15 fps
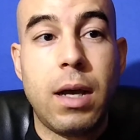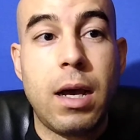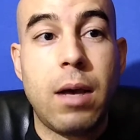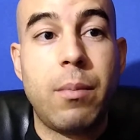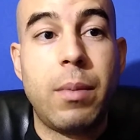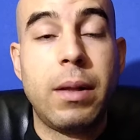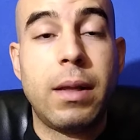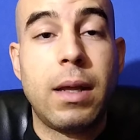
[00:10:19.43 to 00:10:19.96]

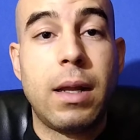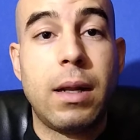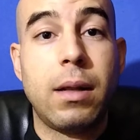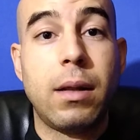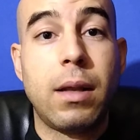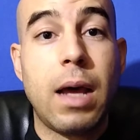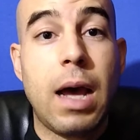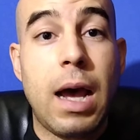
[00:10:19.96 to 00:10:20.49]
happened,
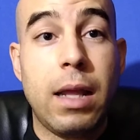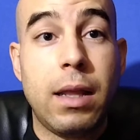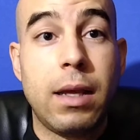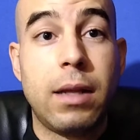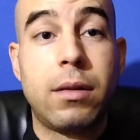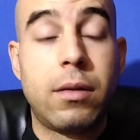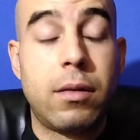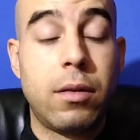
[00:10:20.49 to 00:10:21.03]
and I
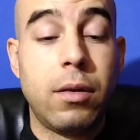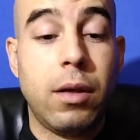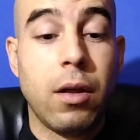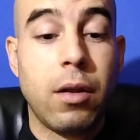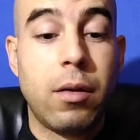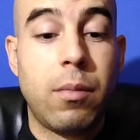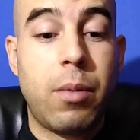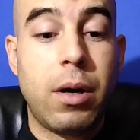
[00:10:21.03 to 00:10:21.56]
let the
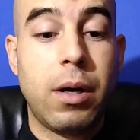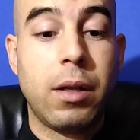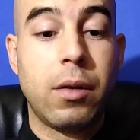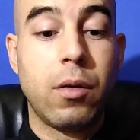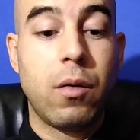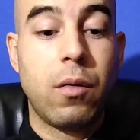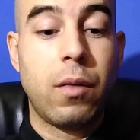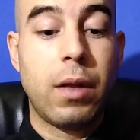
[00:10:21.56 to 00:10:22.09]
other party
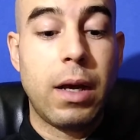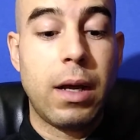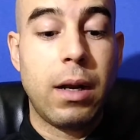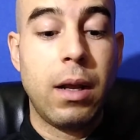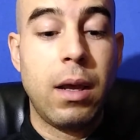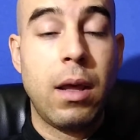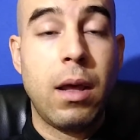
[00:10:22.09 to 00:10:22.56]
know that